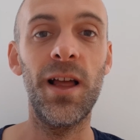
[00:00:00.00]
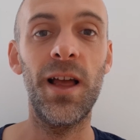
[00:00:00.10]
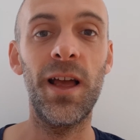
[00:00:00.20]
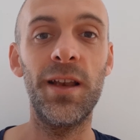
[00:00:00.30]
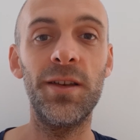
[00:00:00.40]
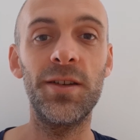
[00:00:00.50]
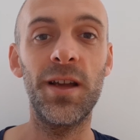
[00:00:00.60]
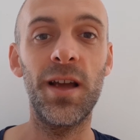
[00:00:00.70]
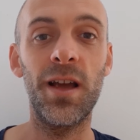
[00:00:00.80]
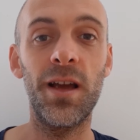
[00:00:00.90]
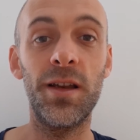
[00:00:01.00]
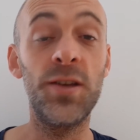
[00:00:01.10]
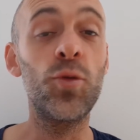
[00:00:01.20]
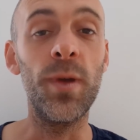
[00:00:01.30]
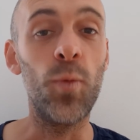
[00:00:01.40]
And they
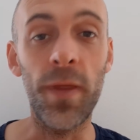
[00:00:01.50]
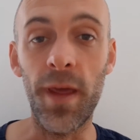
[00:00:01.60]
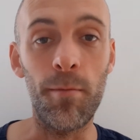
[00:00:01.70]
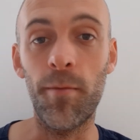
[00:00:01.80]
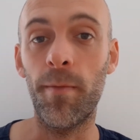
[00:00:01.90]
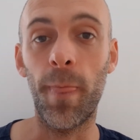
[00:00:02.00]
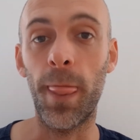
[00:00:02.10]
took me with them.